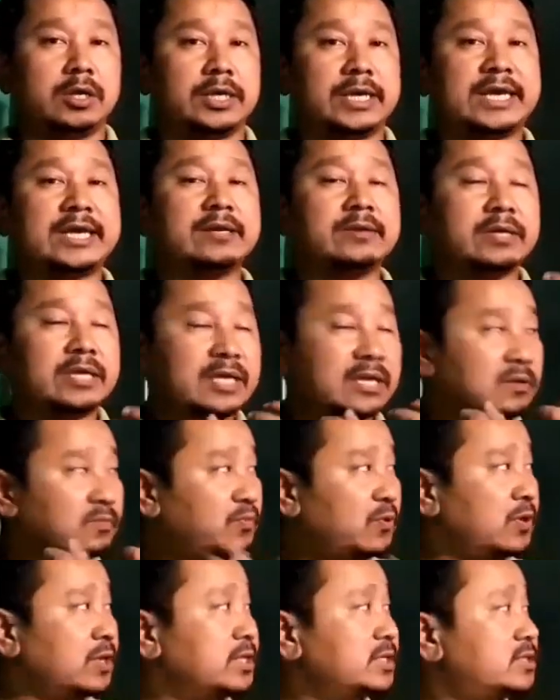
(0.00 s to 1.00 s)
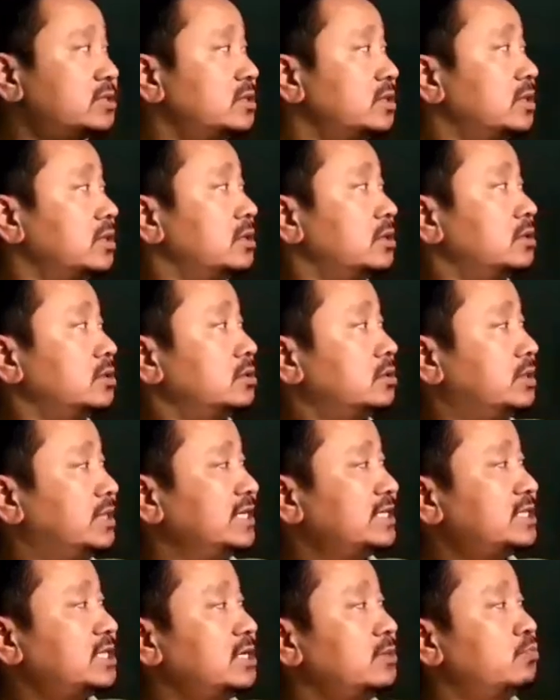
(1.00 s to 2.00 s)
influence
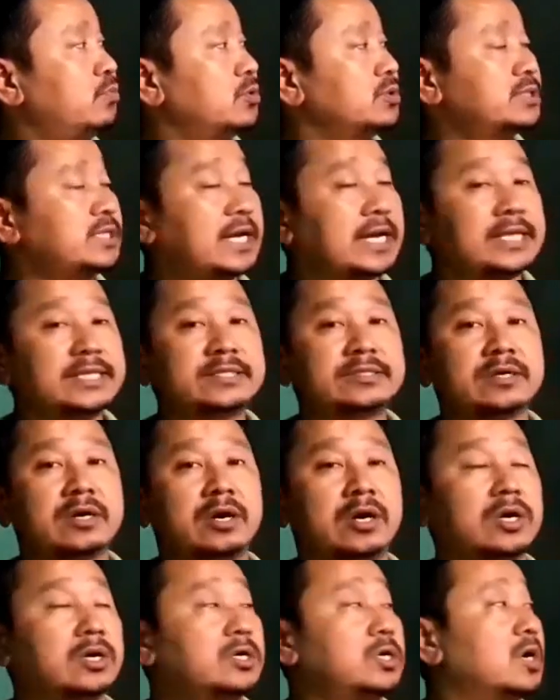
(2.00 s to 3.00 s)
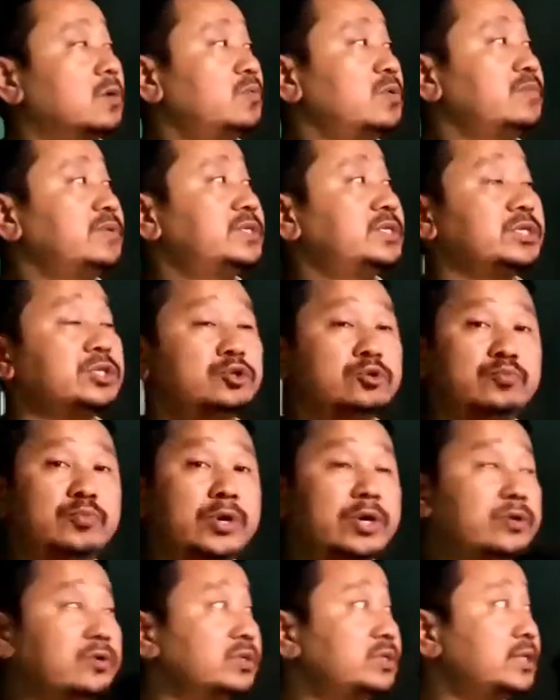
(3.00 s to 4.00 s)
these lymphocytes or WBC to
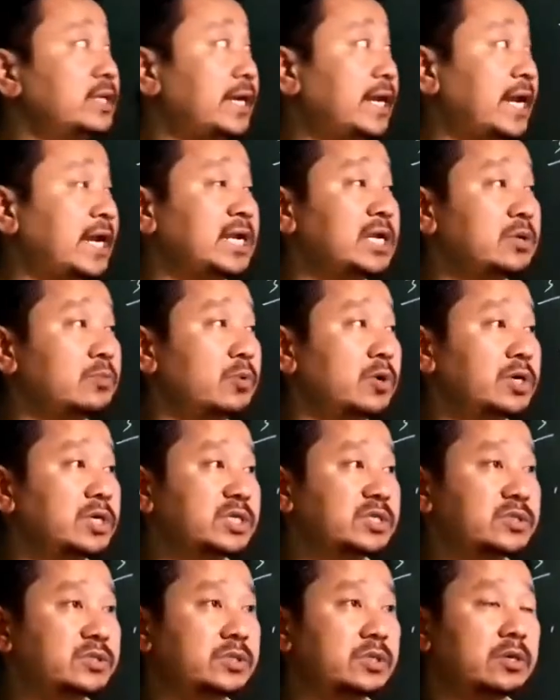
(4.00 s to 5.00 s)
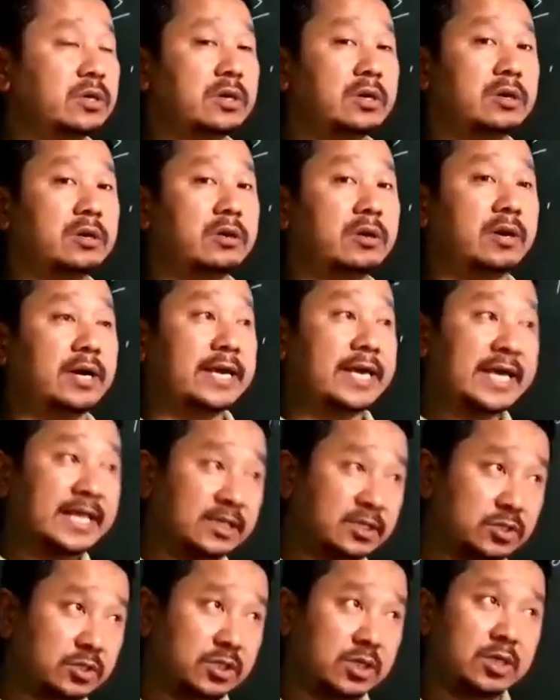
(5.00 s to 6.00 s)
produce antibodies
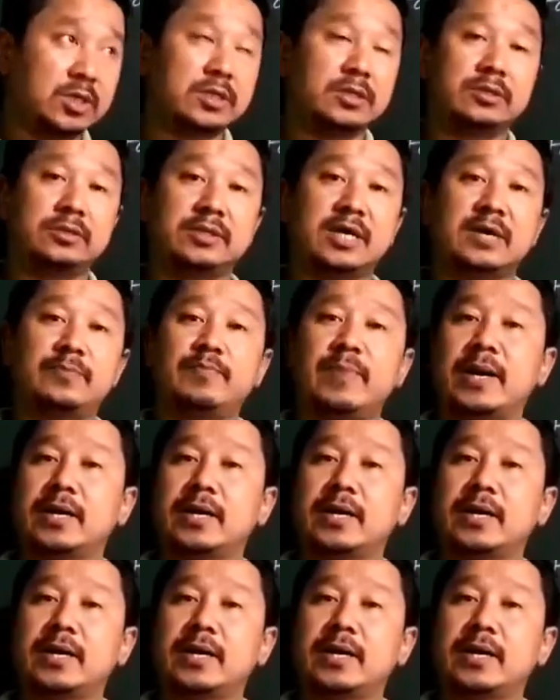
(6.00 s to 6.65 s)
against that